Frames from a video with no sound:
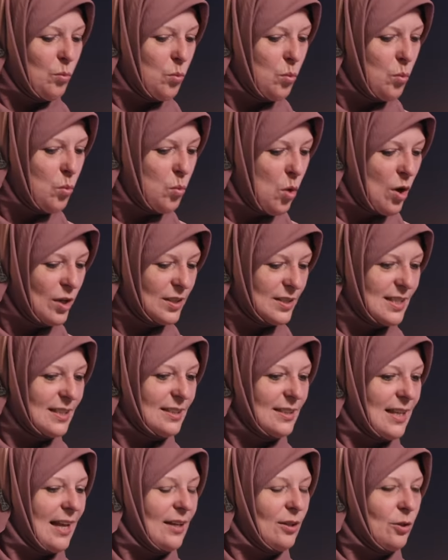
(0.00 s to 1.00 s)
what
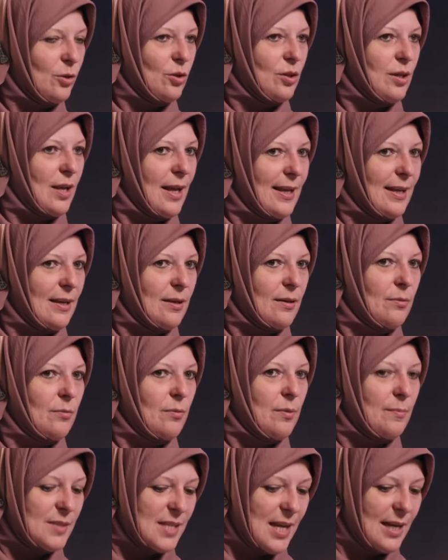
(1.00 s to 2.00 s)
did that look like?
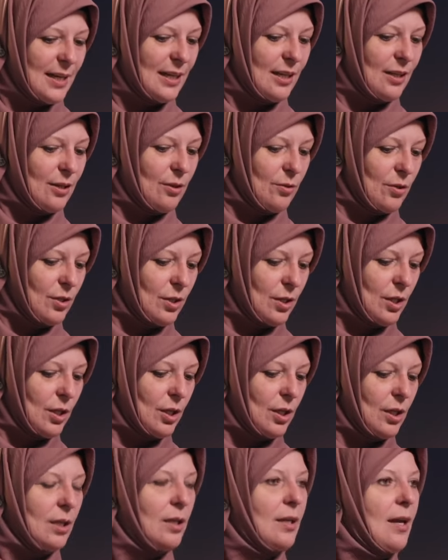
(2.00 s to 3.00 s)
Well, I'm telling you,
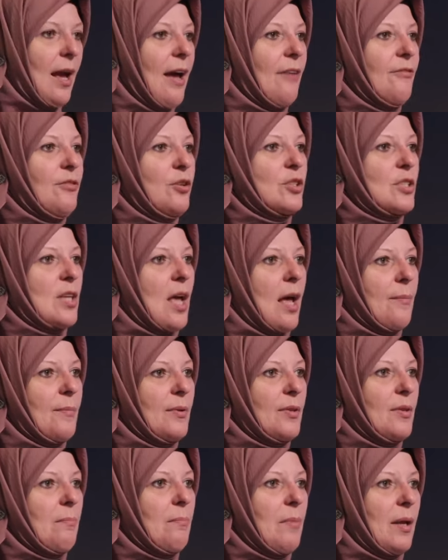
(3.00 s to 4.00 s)
you have your
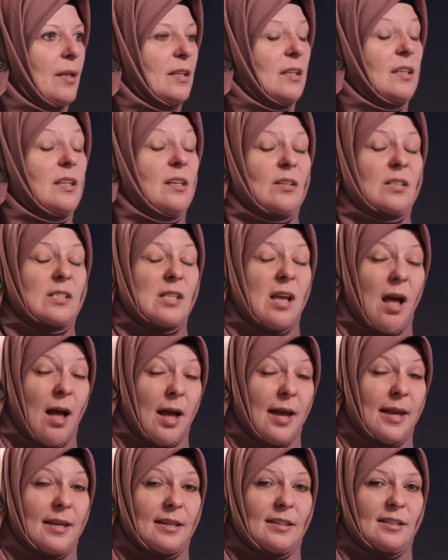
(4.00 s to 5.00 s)
time of the month. You're
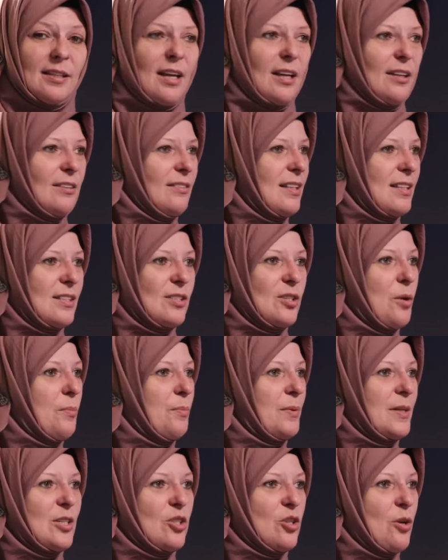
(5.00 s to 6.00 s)
tired. There's
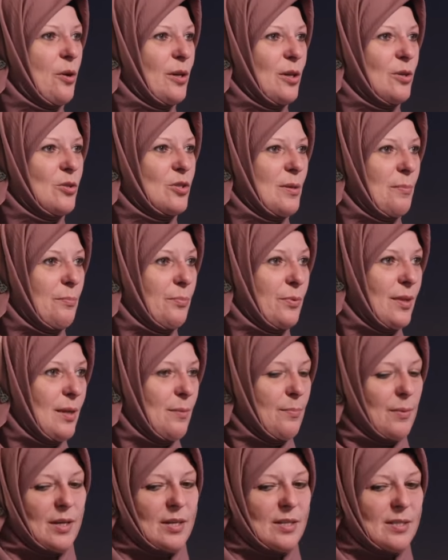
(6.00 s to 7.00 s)
nobody showing you
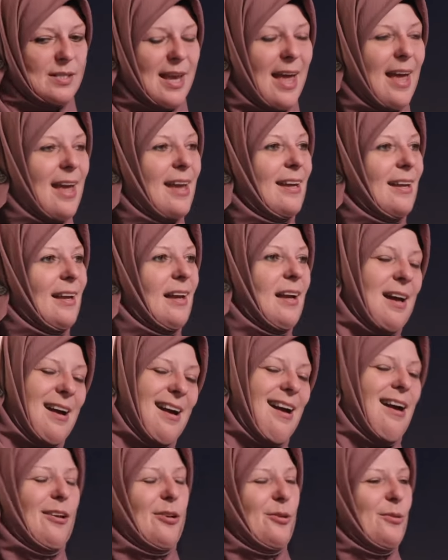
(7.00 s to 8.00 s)
sympathy because hey,
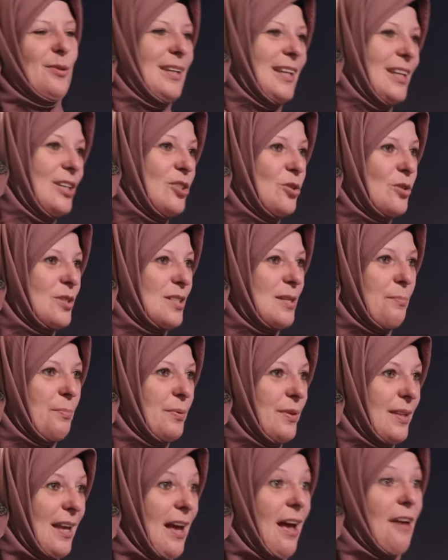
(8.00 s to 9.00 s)
I don't need your
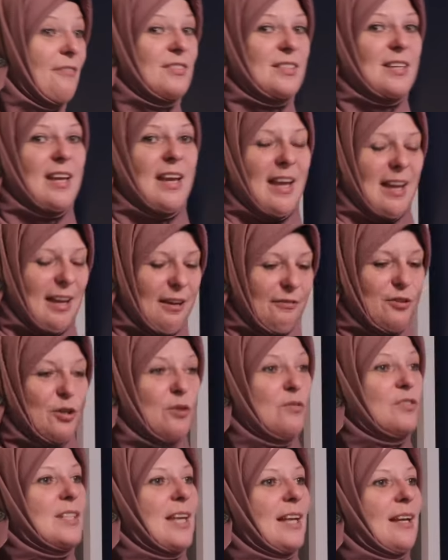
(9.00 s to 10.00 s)
sympathy. I've if
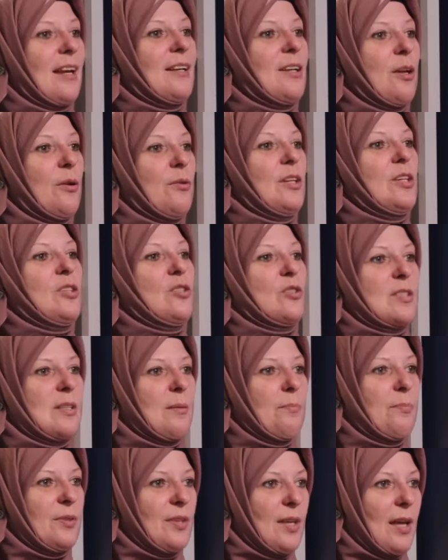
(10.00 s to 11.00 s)
you said I don't need your
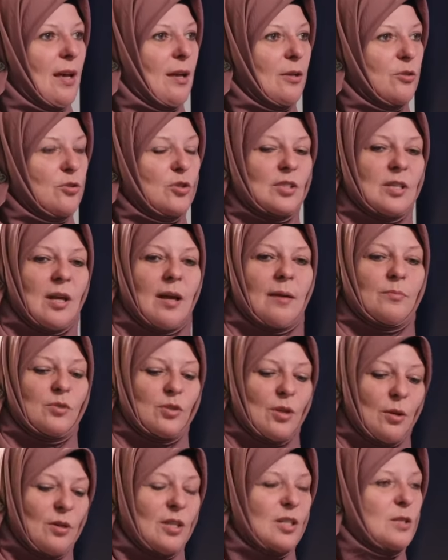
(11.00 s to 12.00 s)
sympathy a hundred
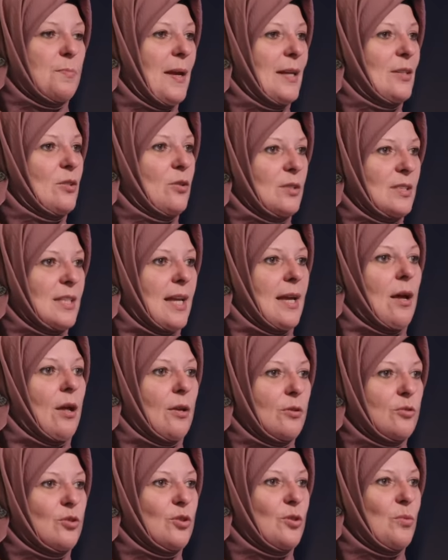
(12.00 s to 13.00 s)
times, don't expect on day
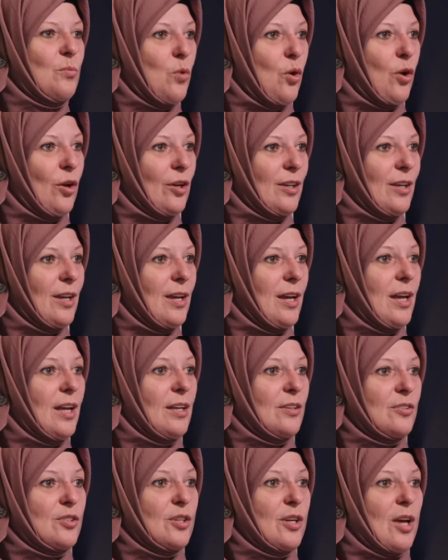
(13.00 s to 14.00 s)
hundred and one
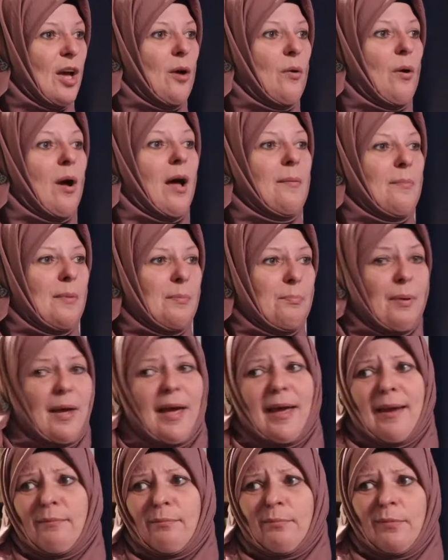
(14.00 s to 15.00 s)
mm. to go. I'm in
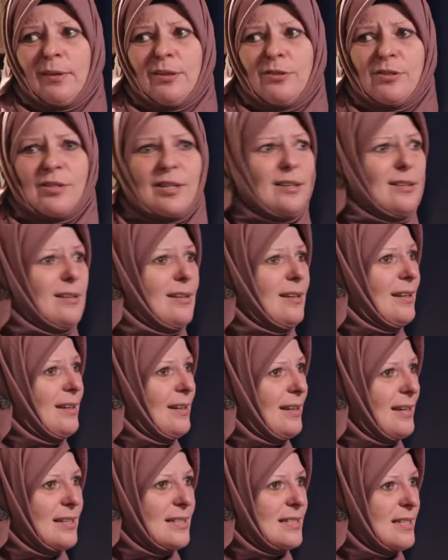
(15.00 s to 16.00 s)
pain. Well, you said you
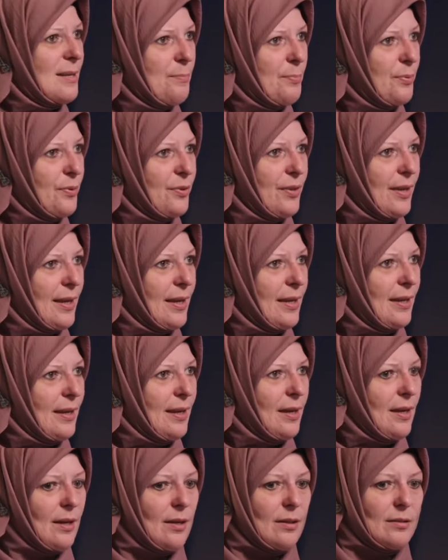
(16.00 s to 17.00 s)
didn't need sympathy,
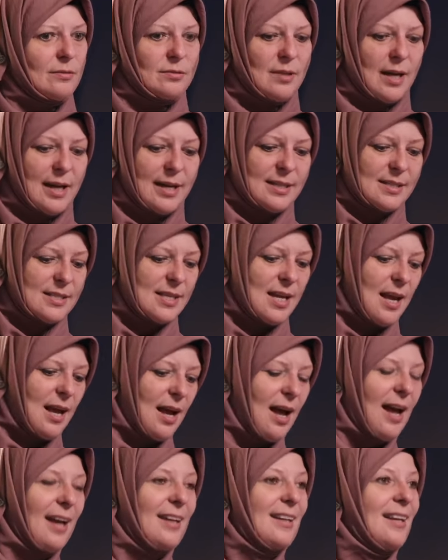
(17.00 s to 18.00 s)
mm. right?
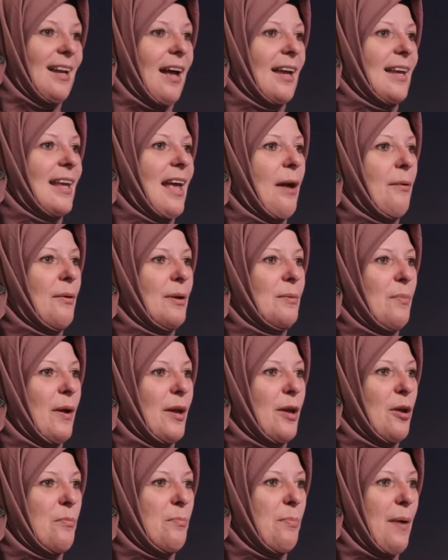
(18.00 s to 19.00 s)
I did. I carried
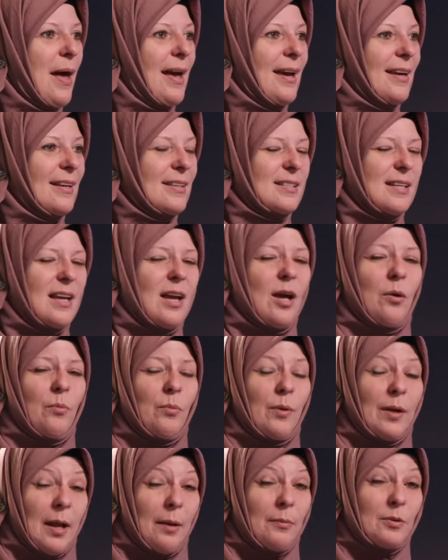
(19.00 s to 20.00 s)
my own bags
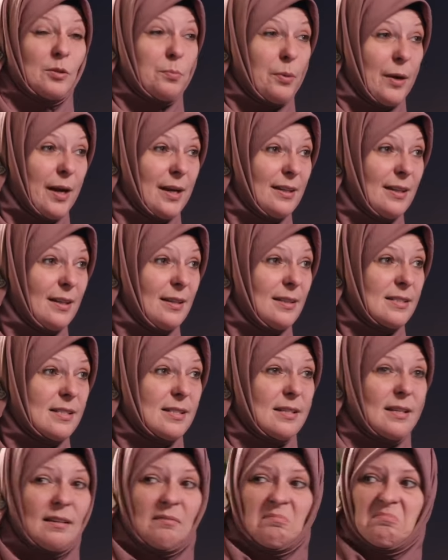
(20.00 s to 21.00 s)
when I was
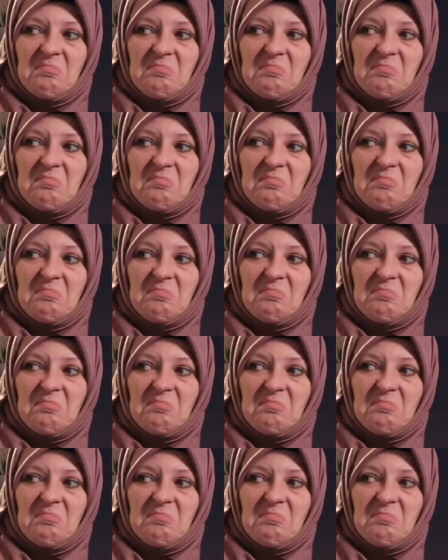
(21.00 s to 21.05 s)
pregnant.